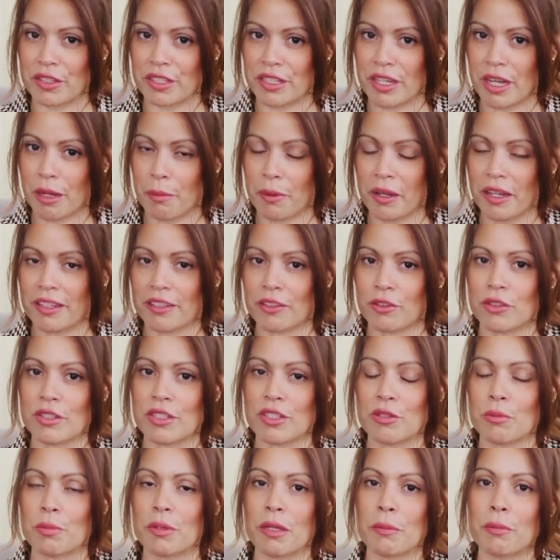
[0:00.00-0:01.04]
a top handle, is
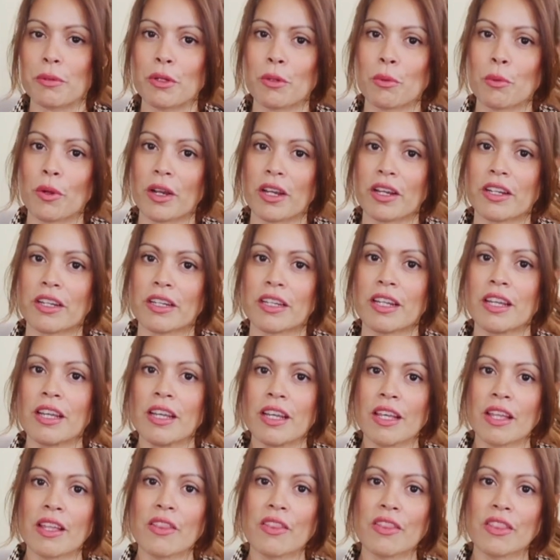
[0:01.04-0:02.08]
to be able to wear it
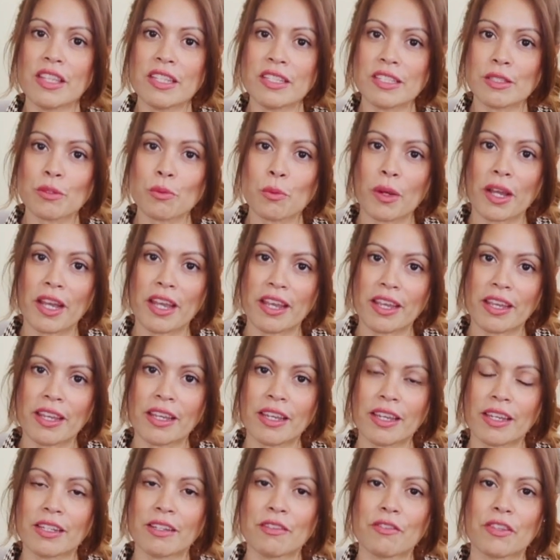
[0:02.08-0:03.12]
this
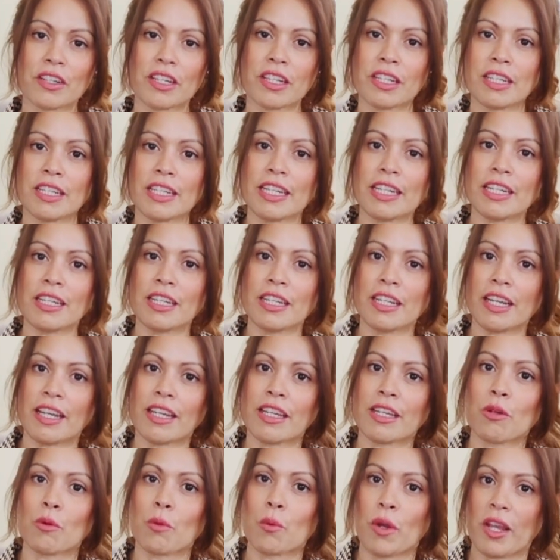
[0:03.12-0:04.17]
way in a very
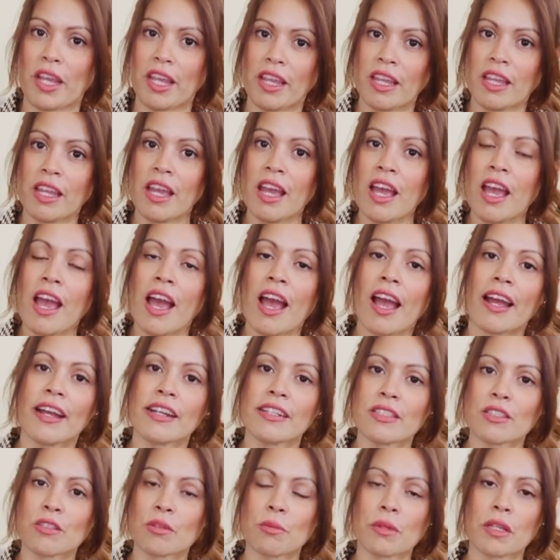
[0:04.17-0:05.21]
ladylike way,
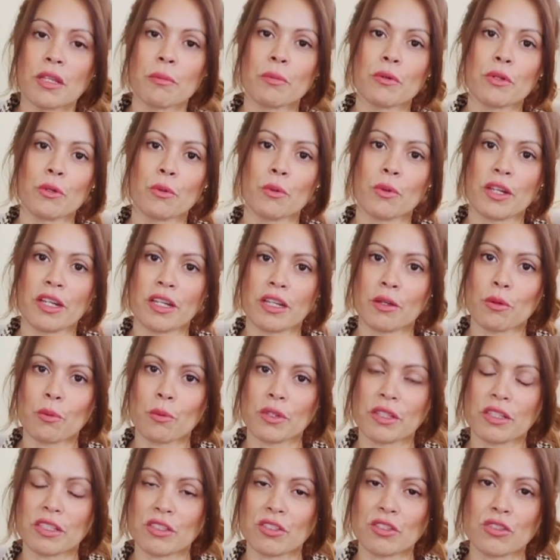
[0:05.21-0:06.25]
and to be able to wear it
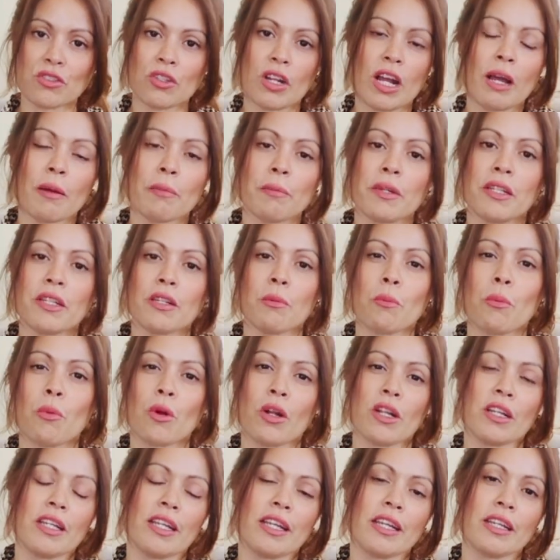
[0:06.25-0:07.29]
with the strap in a
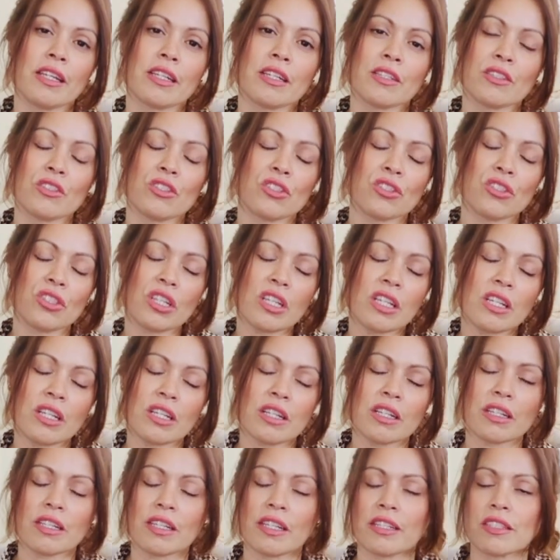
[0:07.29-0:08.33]
more like
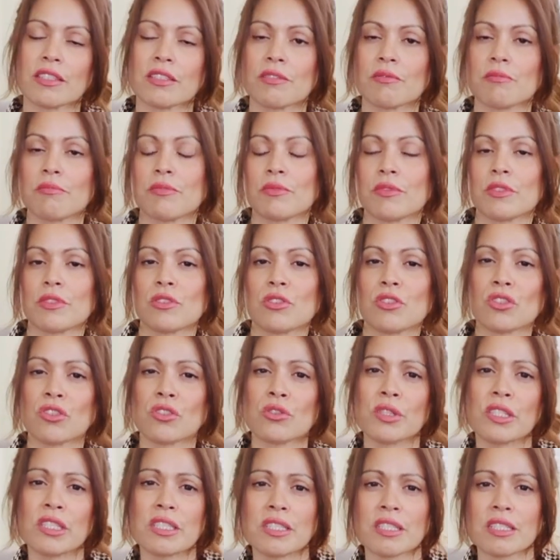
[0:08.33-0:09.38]
chic, like
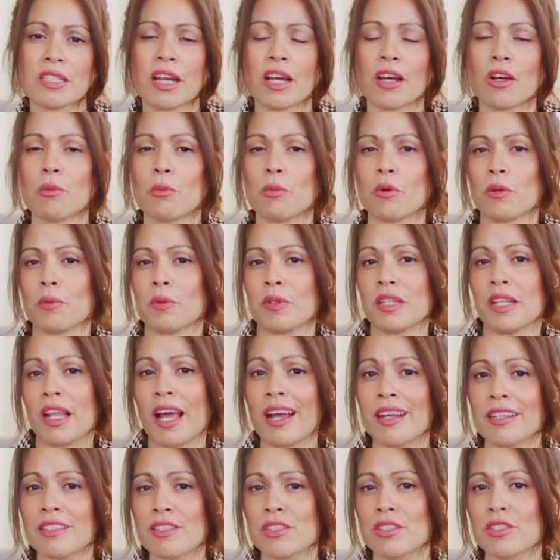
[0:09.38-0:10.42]
street style, more
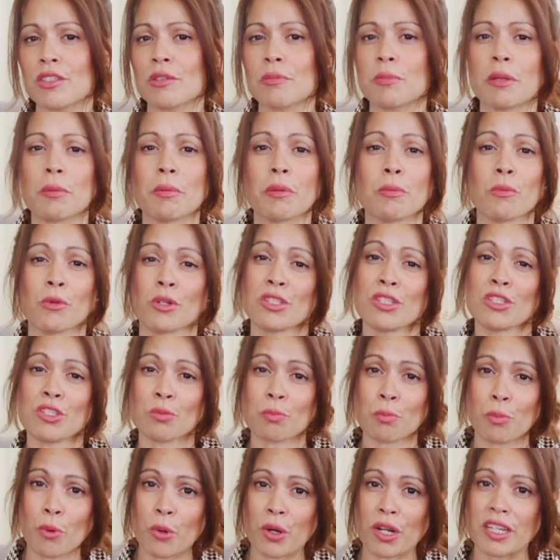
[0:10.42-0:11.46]
relaxed look, maybe more
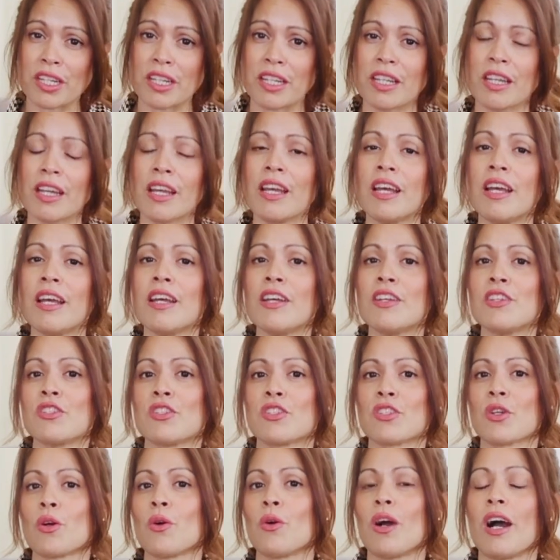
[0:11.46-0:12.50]
sporty.
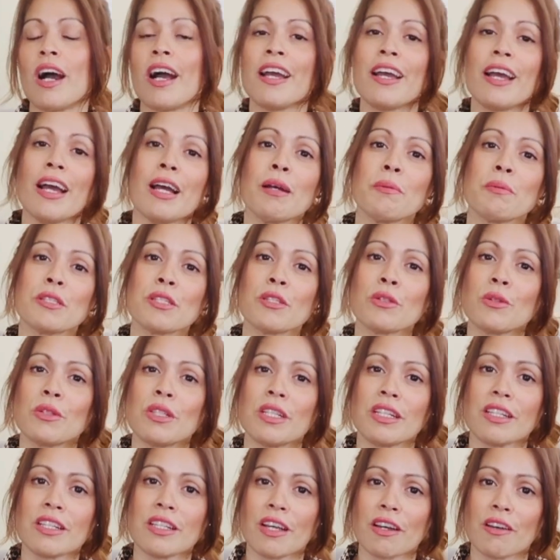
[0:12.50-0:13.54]
So I
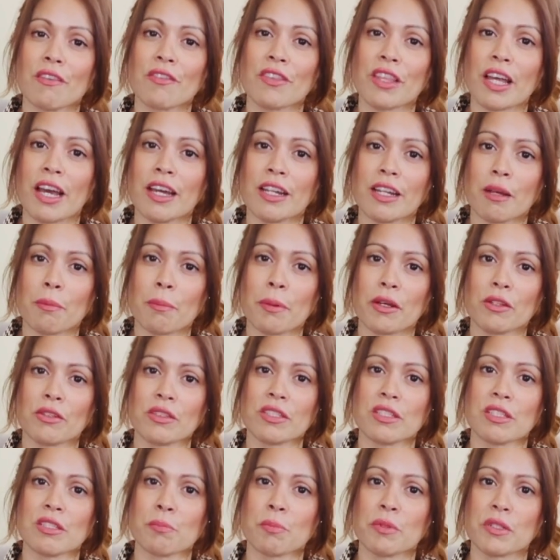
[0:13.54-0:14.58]
absolutely love that about
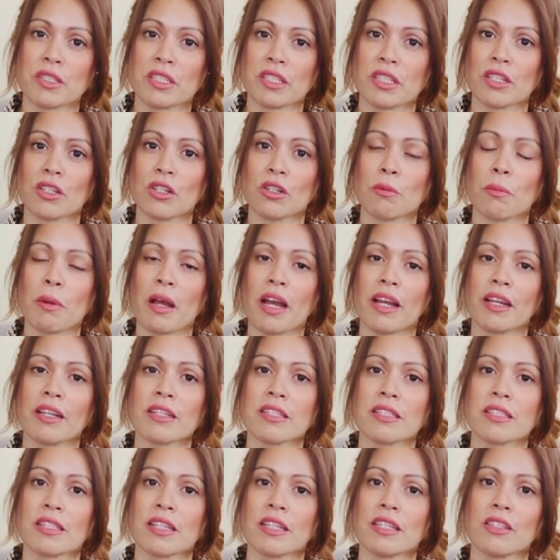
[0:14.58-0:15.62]
this particular bag,
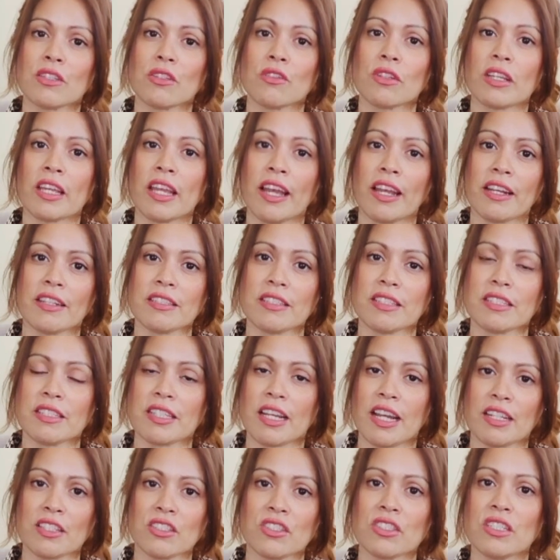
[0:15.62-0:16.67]
is that you can
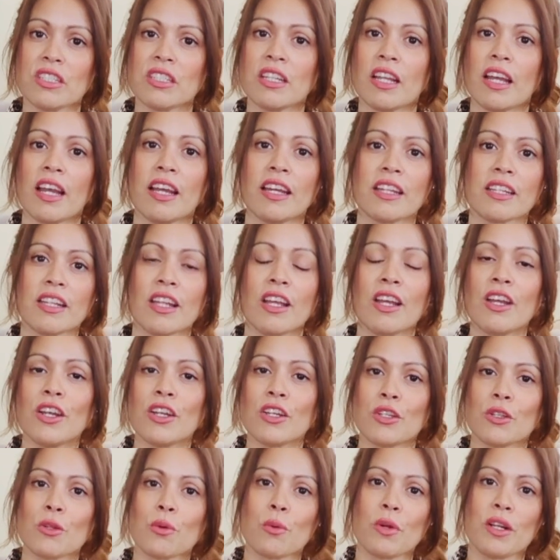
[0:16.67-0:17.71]
detach it and
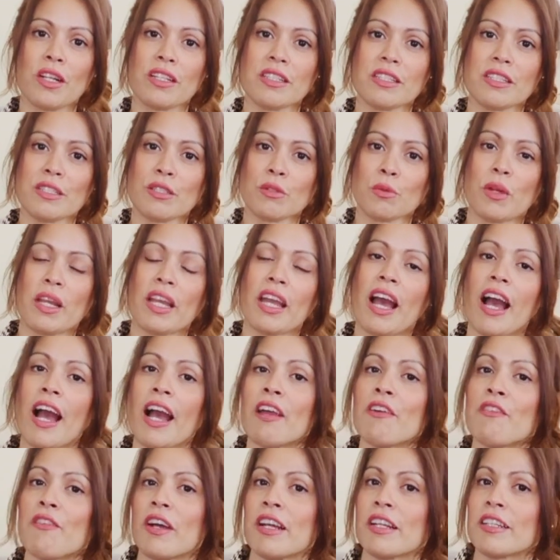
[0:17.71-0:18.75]
you wear it this way.
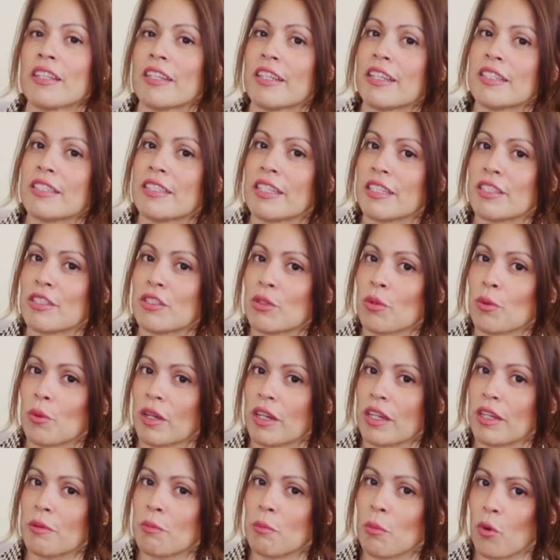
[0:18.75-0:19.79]
I find that I tend to
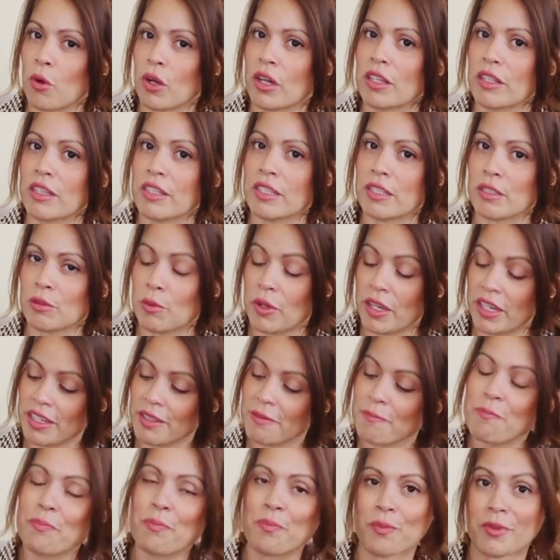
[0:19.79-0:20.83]
wear it more this
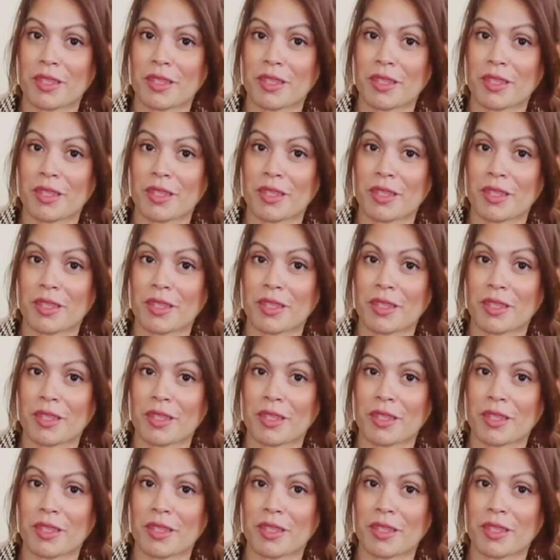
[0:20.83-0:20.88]
way.